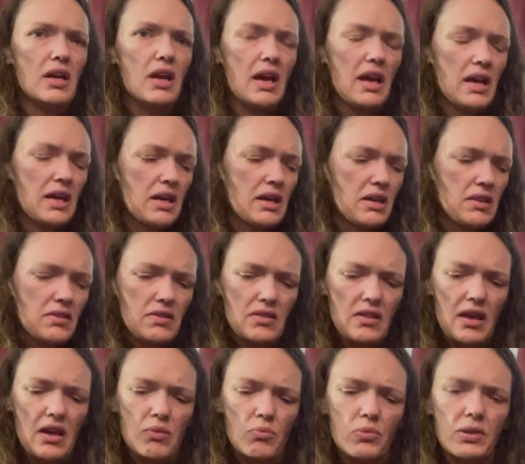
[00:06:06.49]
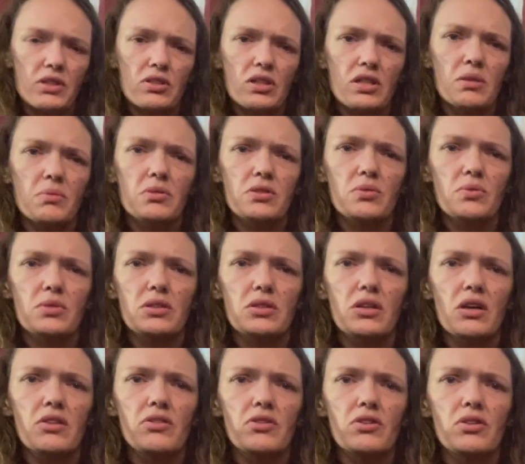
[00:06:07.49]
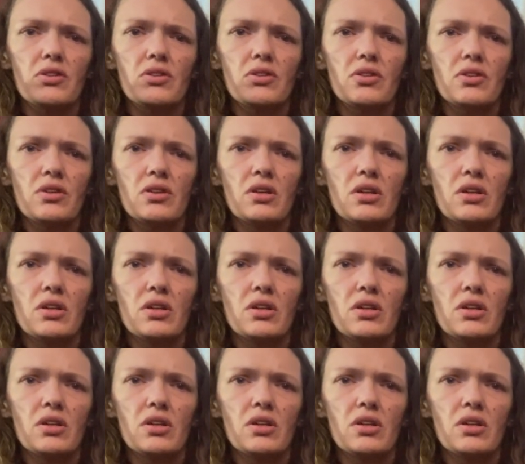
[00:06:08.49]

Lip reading: And then we took him to another